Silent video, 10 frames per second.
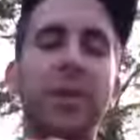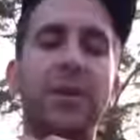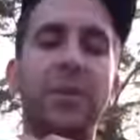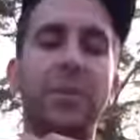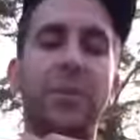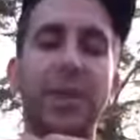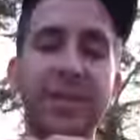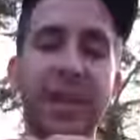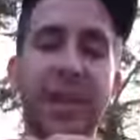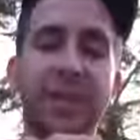
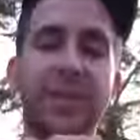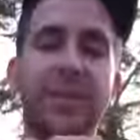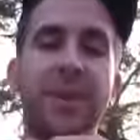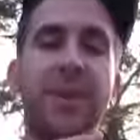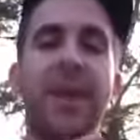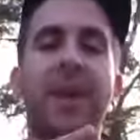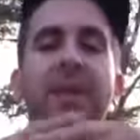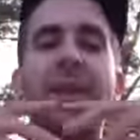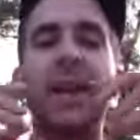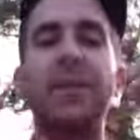replaced Alex Smith.
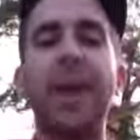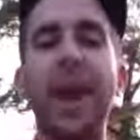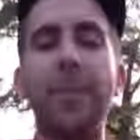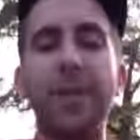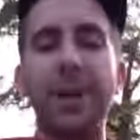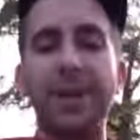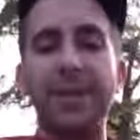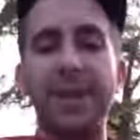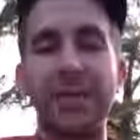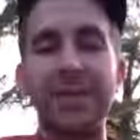The name Kaepernick
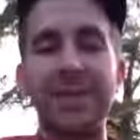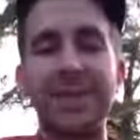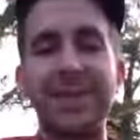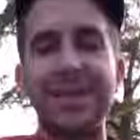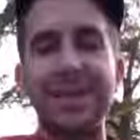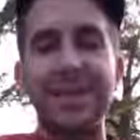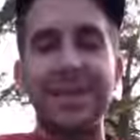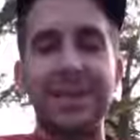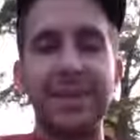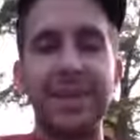sums to
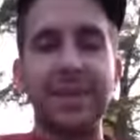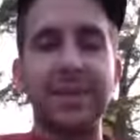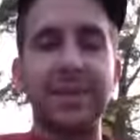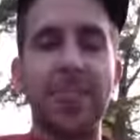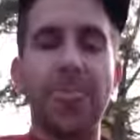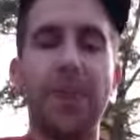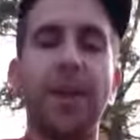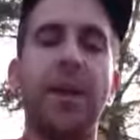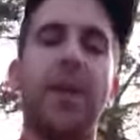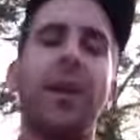66.
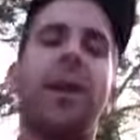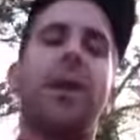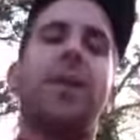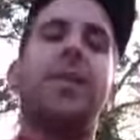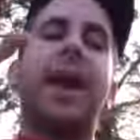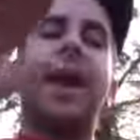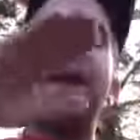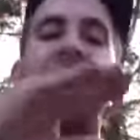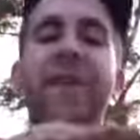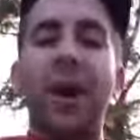The
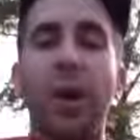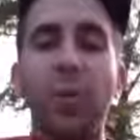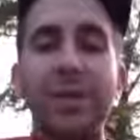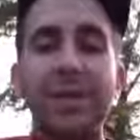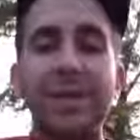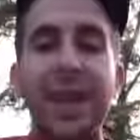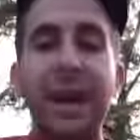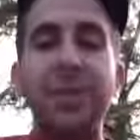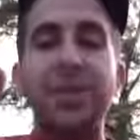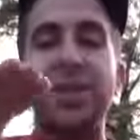NFL was
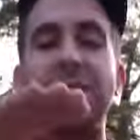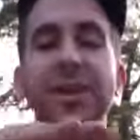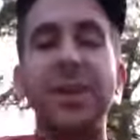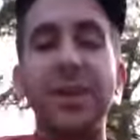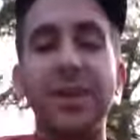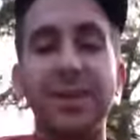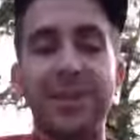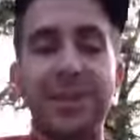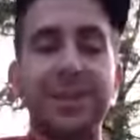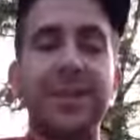established in the year
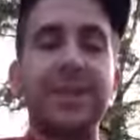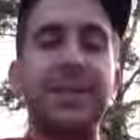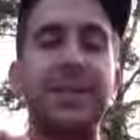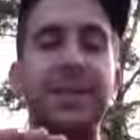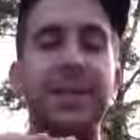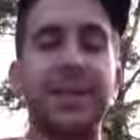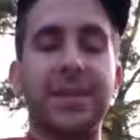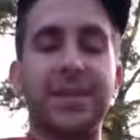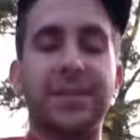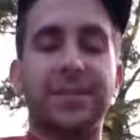
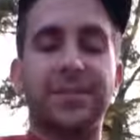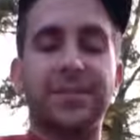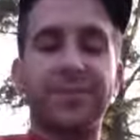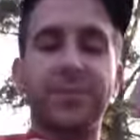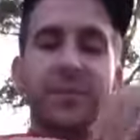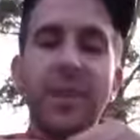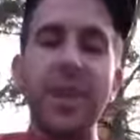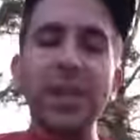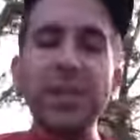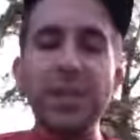66.
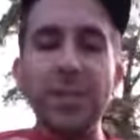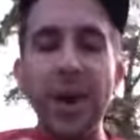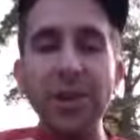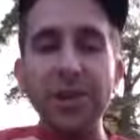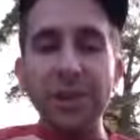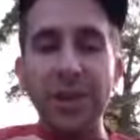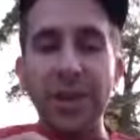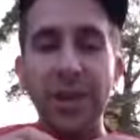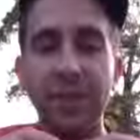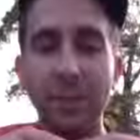In
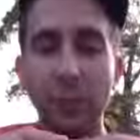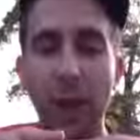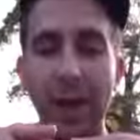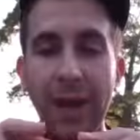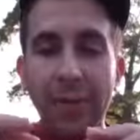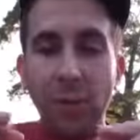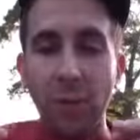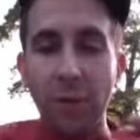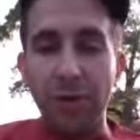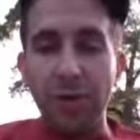gematria, if you write out the
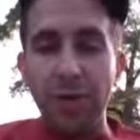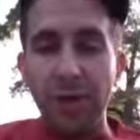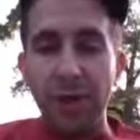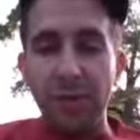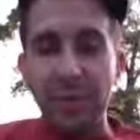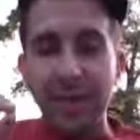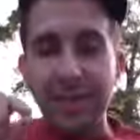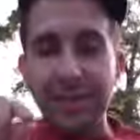word 33,